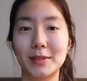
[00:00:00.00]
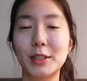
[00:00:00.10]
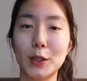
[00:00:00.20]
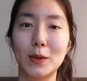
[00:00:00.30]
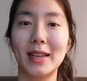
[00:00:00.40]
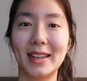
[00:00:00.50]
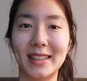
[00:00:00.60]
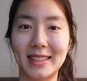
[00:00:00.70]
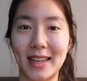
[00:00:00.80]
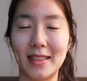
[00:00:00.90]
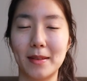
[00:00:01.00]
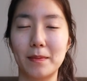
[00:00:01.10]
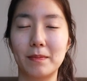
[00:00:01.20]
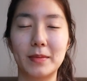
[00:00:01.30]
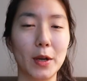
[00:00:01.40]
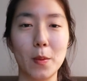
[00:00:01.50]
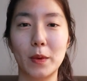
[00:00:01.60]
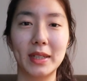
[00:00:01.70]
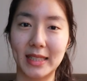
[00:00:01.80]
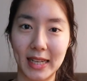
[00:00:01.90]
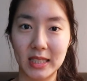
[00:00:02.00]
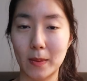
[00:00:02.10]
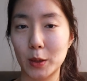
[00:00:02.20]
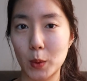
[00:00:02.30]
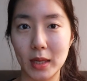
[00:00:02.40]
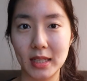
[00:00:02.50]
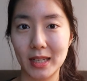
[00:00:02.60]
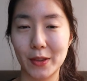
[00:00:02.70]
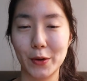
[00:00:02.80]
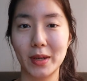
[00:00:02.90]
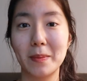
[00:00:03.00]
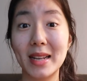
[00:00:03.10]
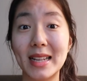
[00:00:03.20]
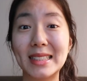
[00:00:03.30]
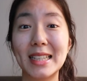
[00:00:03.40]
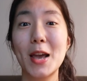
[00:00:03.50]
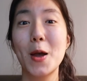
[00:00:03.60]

So like I said, the ceremony takes about 20 to 30 minutes.